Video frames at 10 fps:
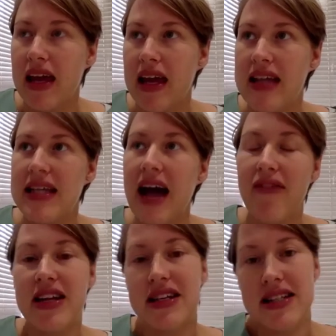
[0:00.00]
is
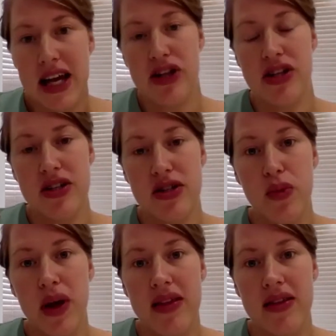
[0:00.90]
having sessions
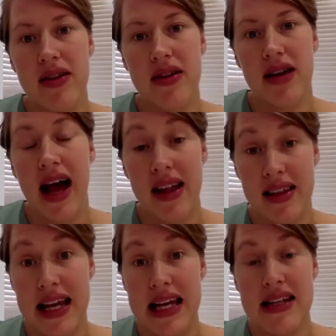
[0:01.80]
with
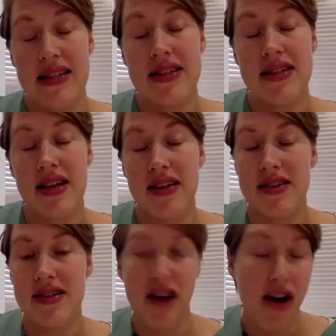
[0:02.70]
athletes and
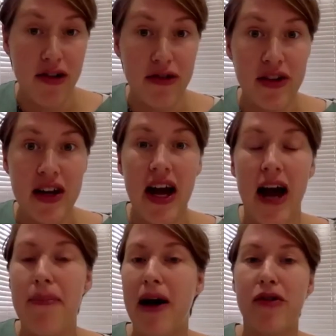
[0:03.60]
staff
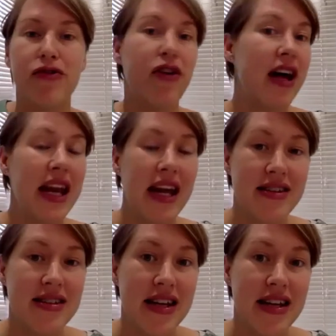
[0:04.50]
about
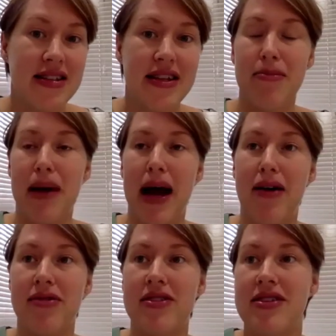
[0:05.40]
finances,
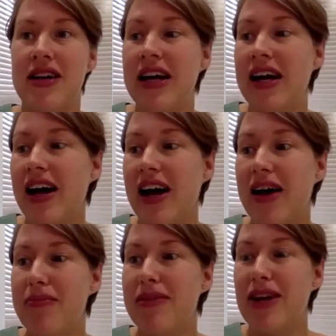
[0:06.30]
about
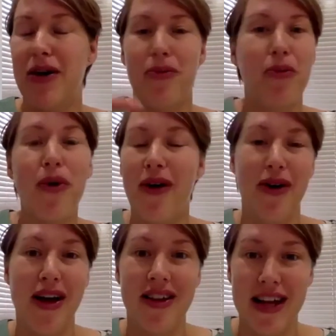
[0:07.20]
you know, what on
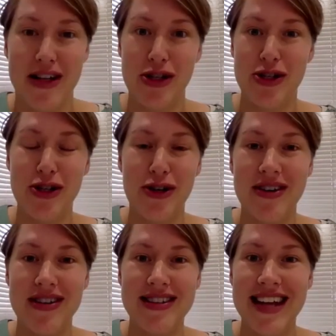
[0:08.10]
earth national
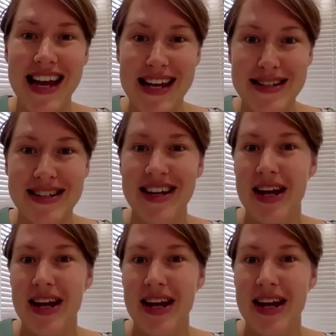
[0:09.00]
insurance is,